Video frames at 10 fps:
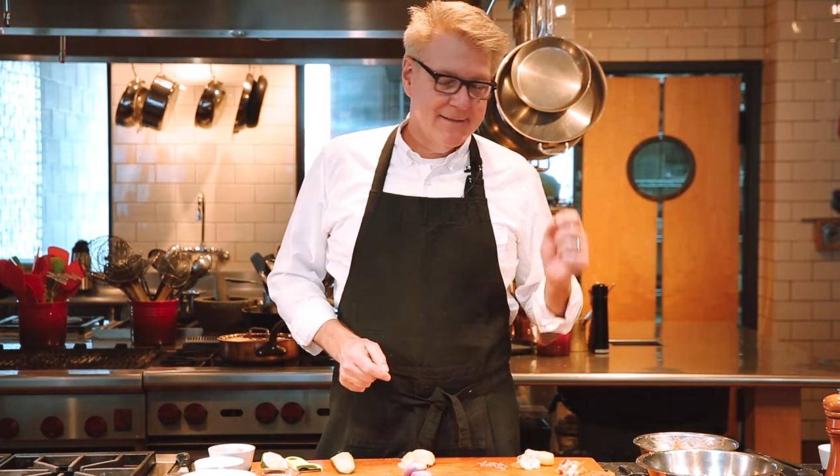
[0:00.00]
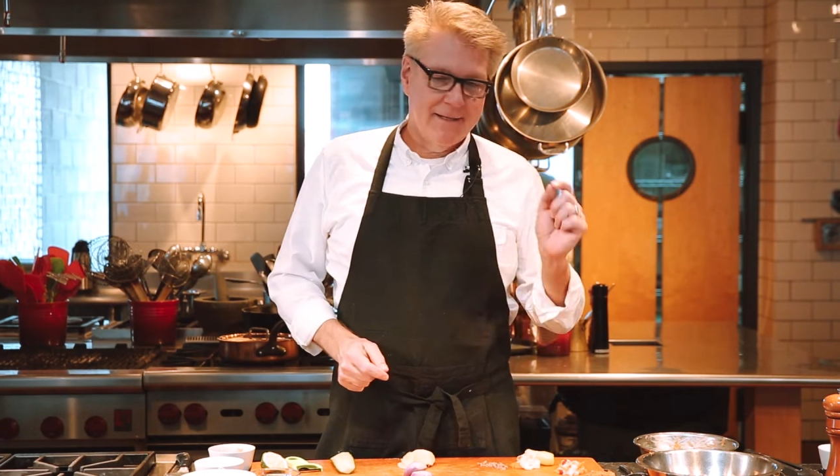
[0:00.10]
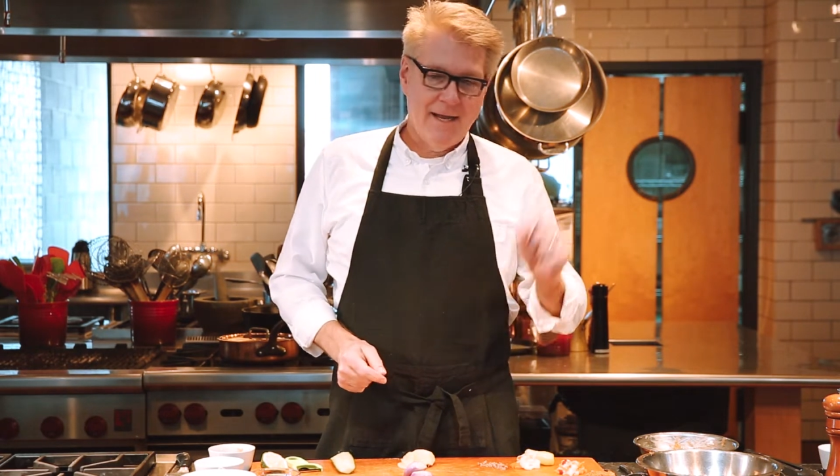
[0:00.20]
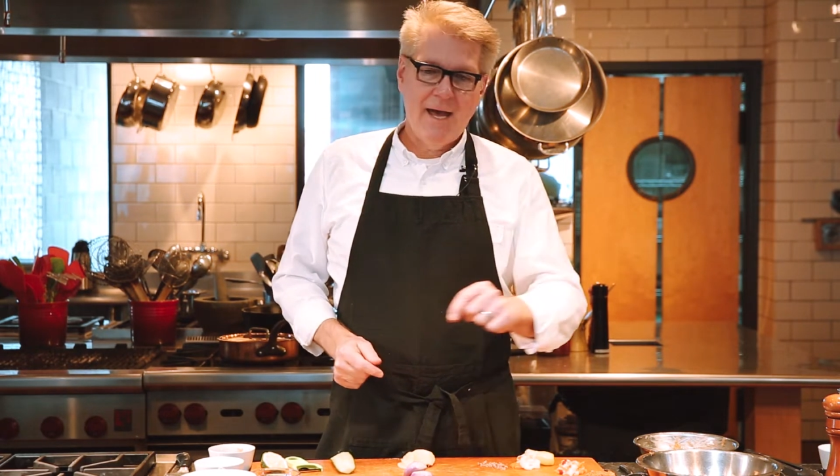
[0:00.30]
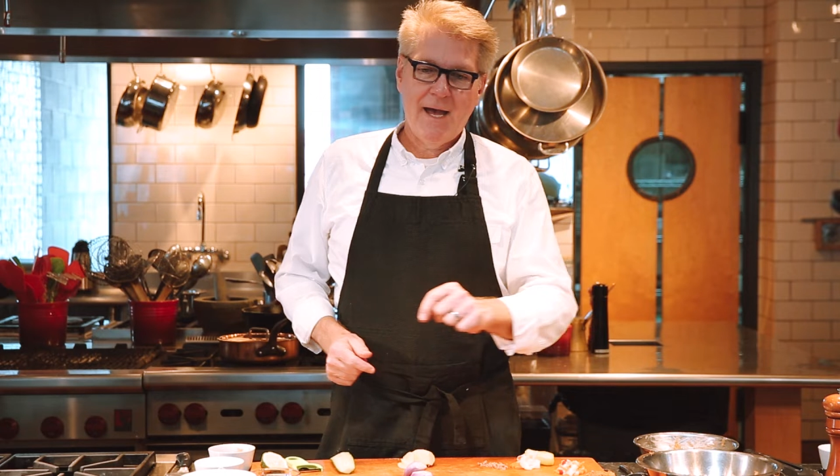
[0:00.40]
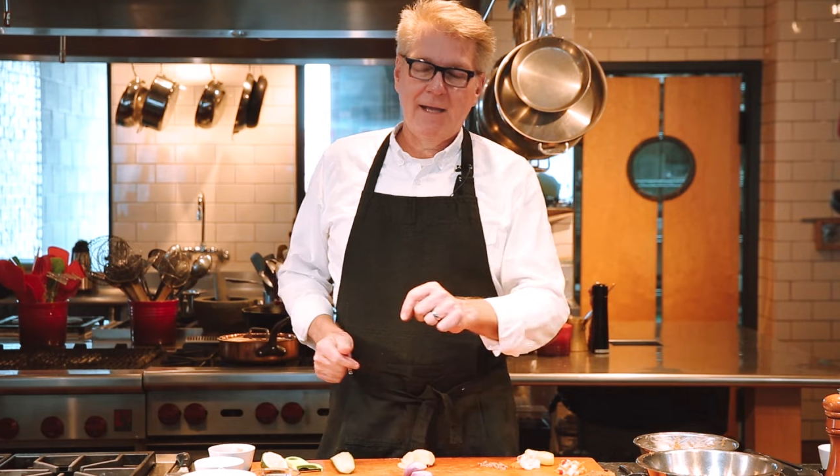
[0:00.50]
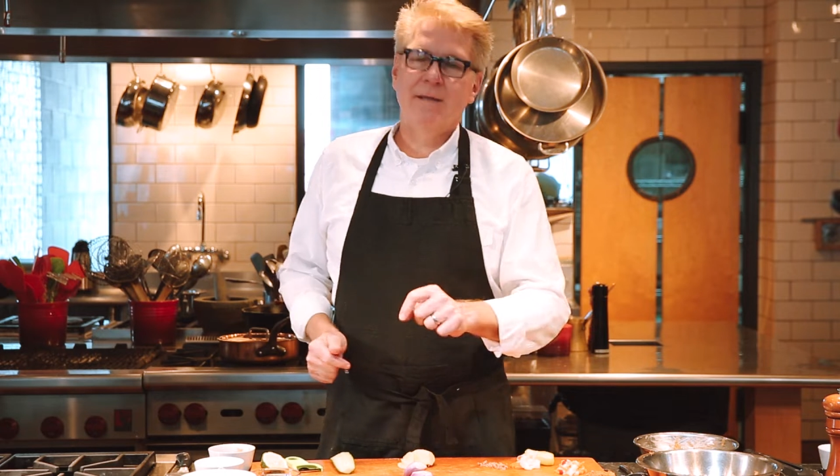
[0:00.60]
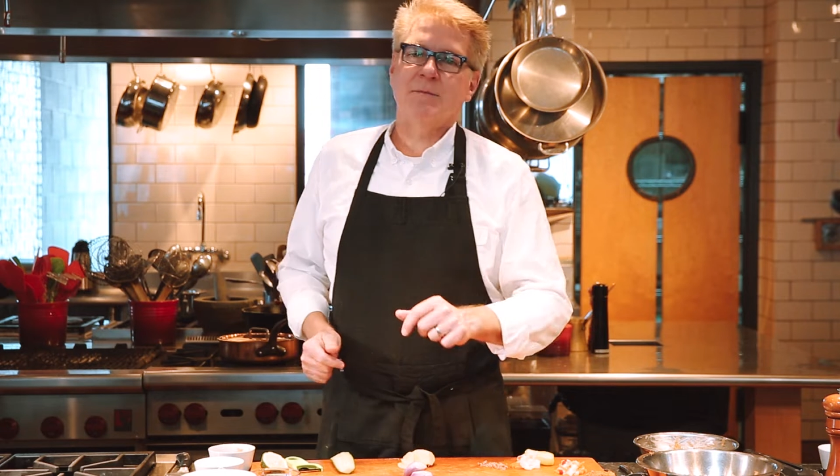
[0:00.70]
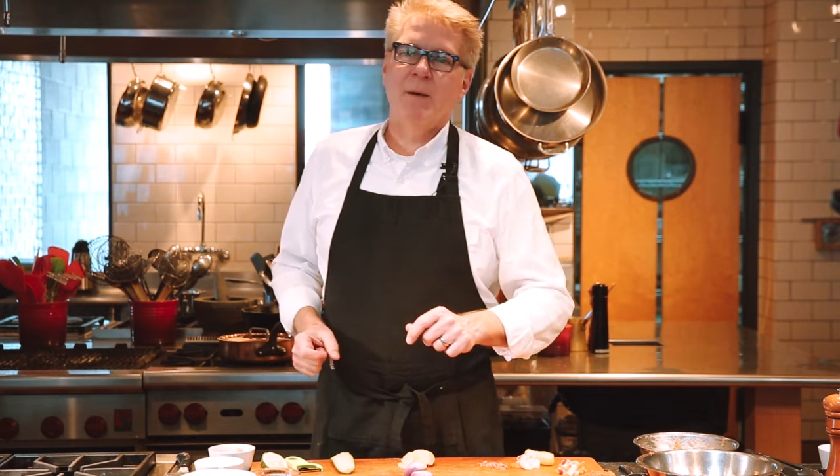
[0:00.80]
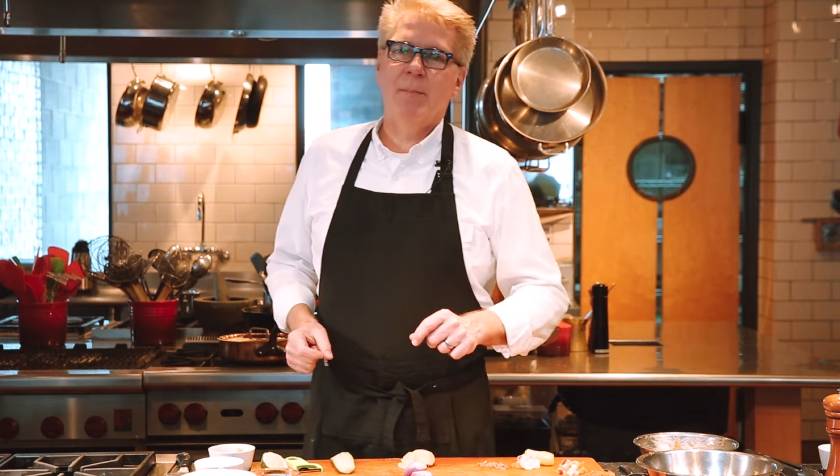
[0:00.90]
Today
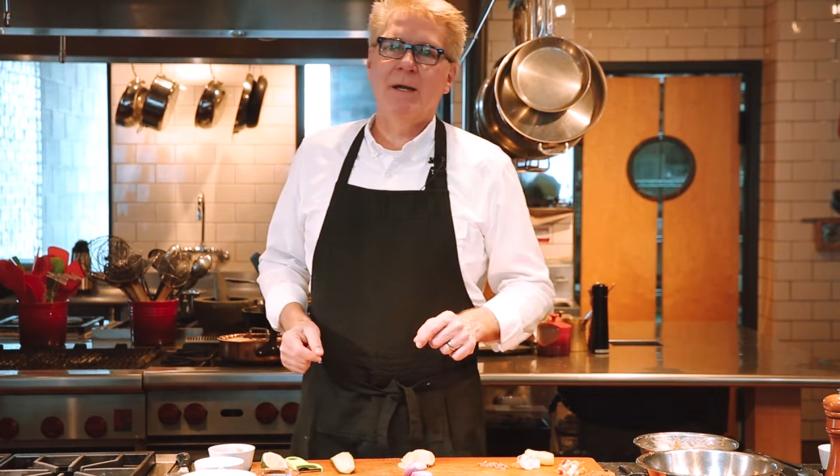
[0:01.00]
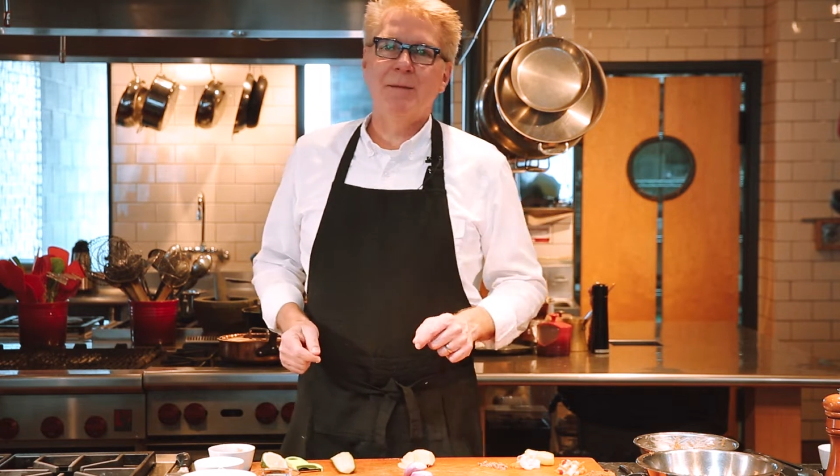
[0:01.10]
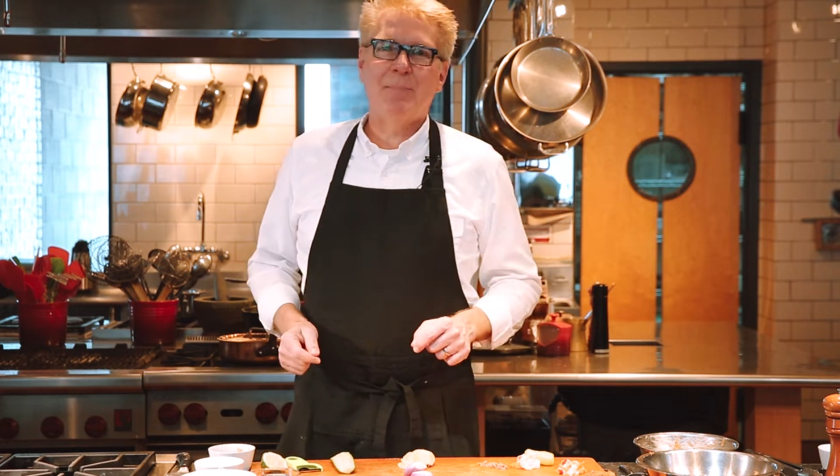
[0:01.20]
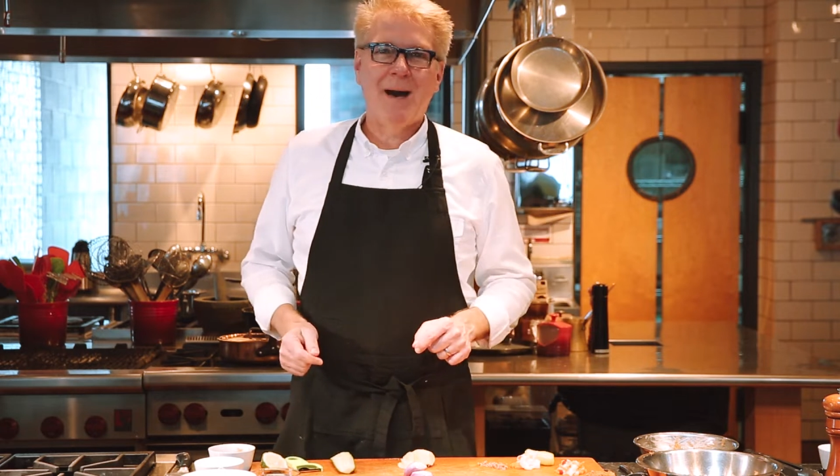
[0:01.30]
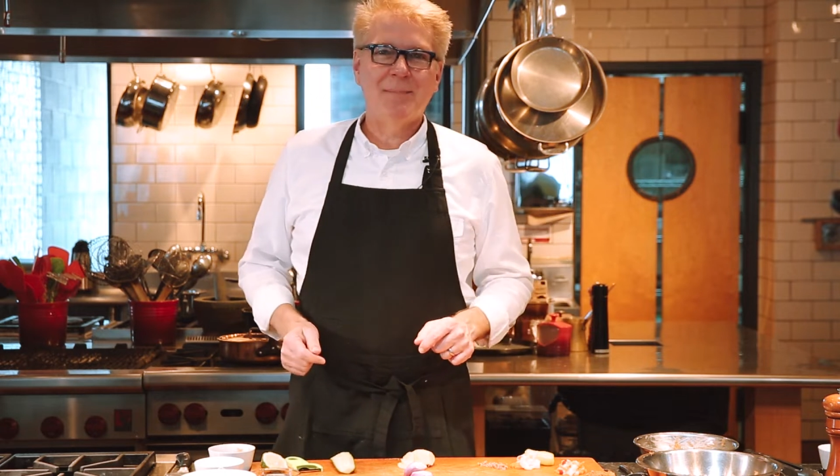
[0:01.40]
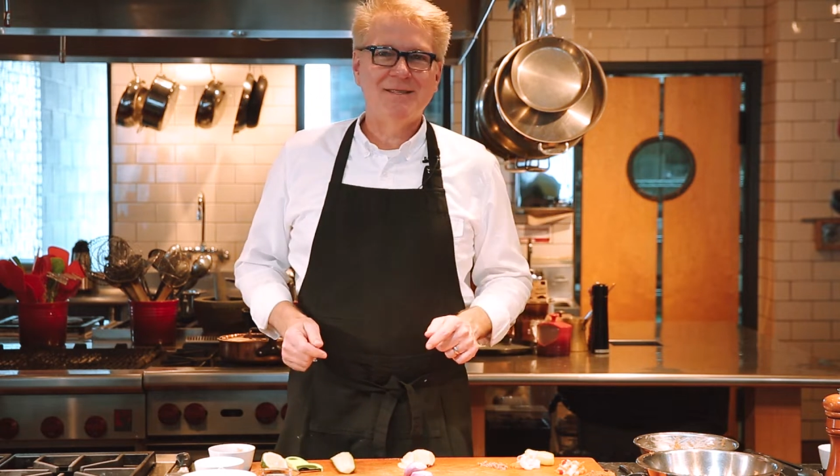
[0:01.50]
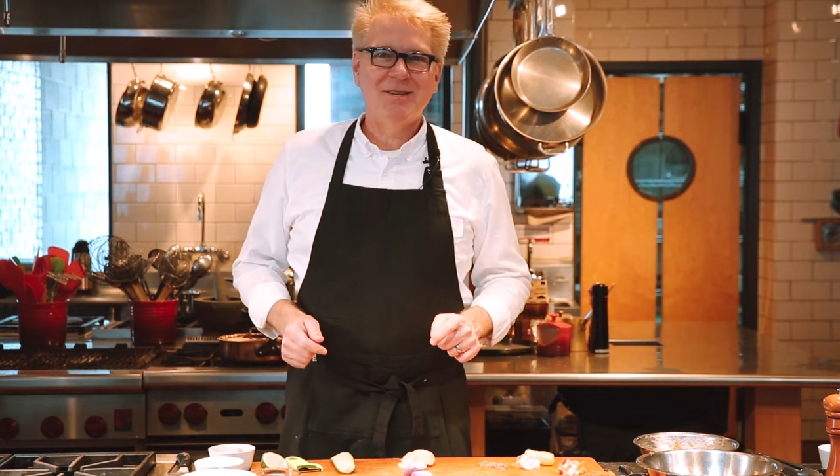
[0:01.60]
is my buddy Bobby